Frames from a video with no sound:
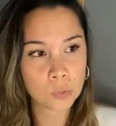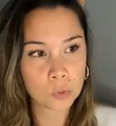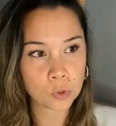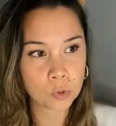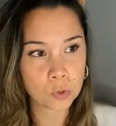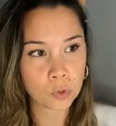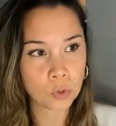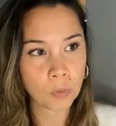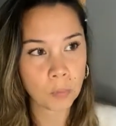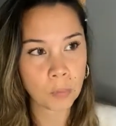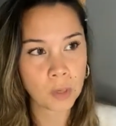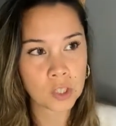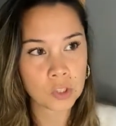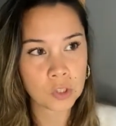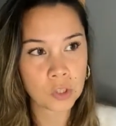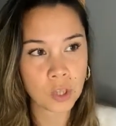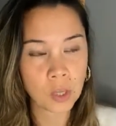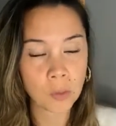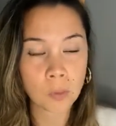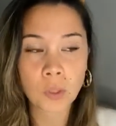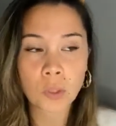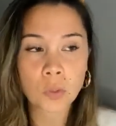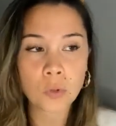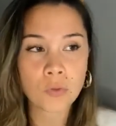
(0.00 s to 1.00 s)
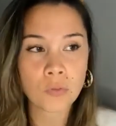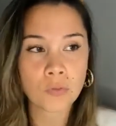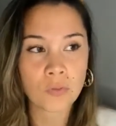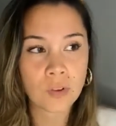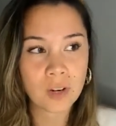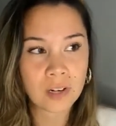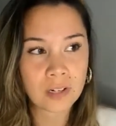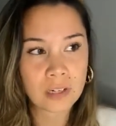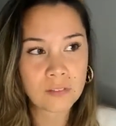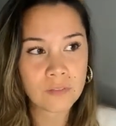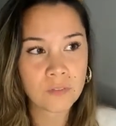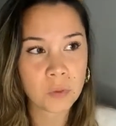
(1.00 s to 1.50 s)
would draw a picture, they would look
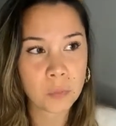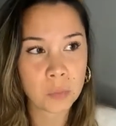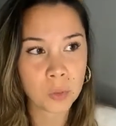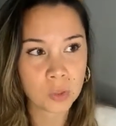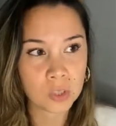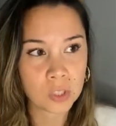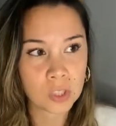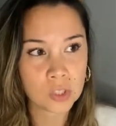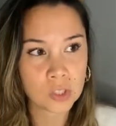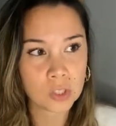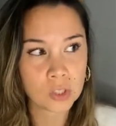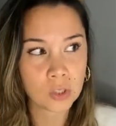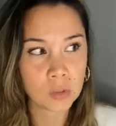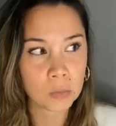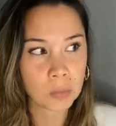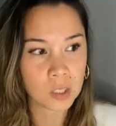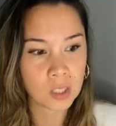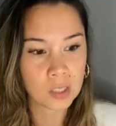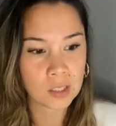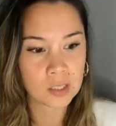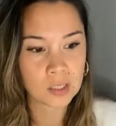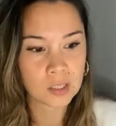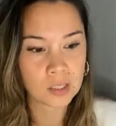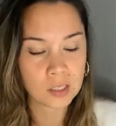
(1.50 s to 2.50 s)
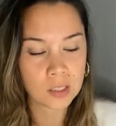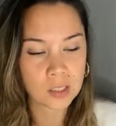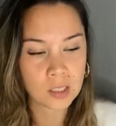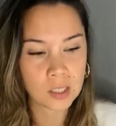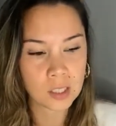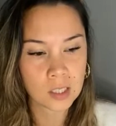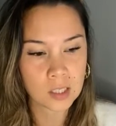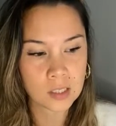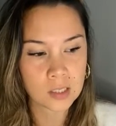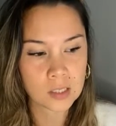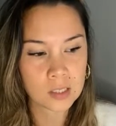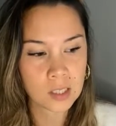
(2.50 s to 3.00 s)
very familiar to you, because this
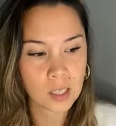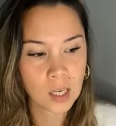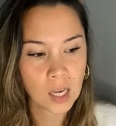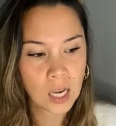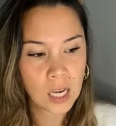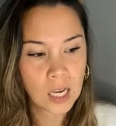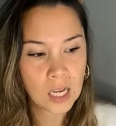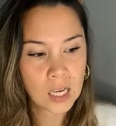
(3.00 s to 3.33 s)
is